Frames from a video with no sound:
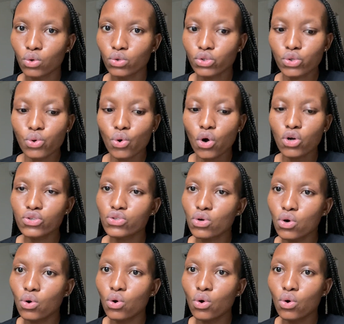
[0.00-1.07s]
to
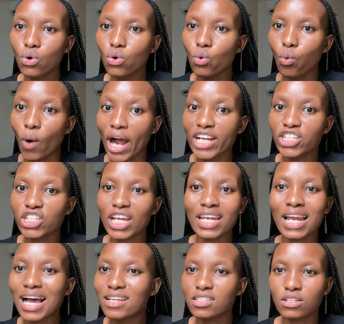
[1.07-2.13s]
also watch
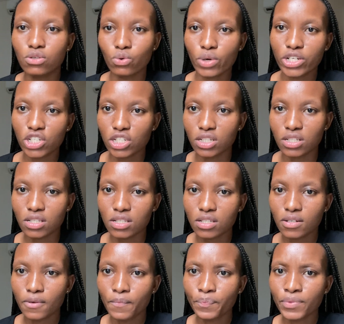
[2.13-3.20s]
and ask questions.
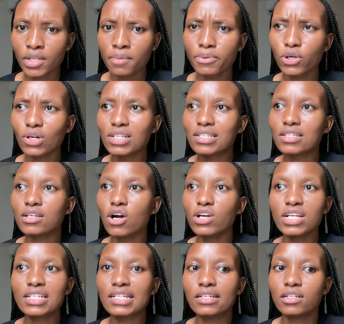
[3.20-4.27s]
Because
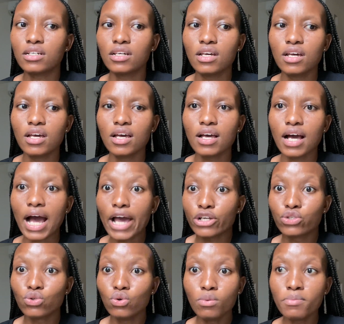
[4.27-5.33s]
honestly, I
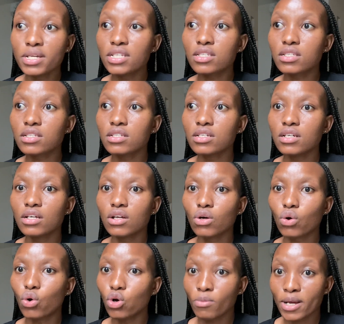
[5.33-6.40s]
do miss
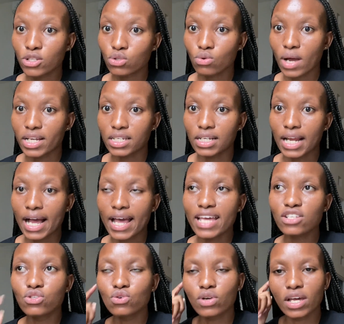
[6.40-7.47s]
Kulma Swati la.
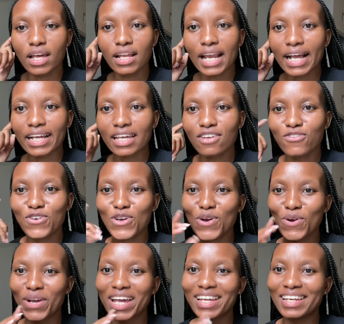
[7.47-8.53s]
As you like, if
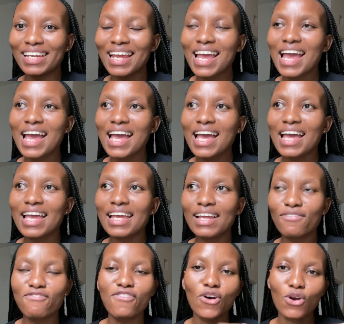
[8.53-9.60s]
you can
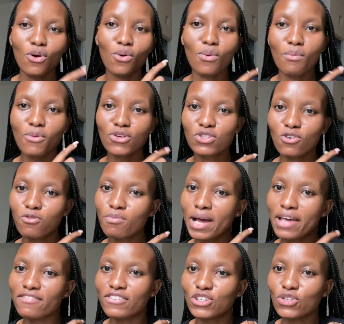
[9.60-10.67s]
follow most of
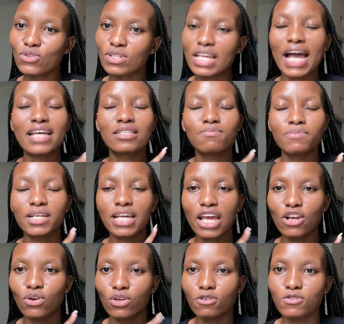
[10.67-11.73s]
my videos, I speak
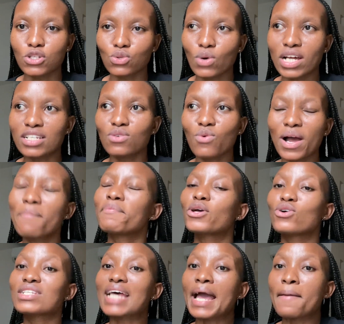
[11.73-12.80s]
a lot of Siswati. Why?
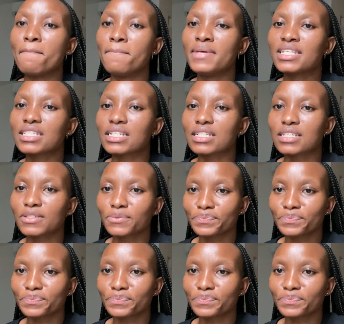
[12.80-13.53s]
Because I miss it.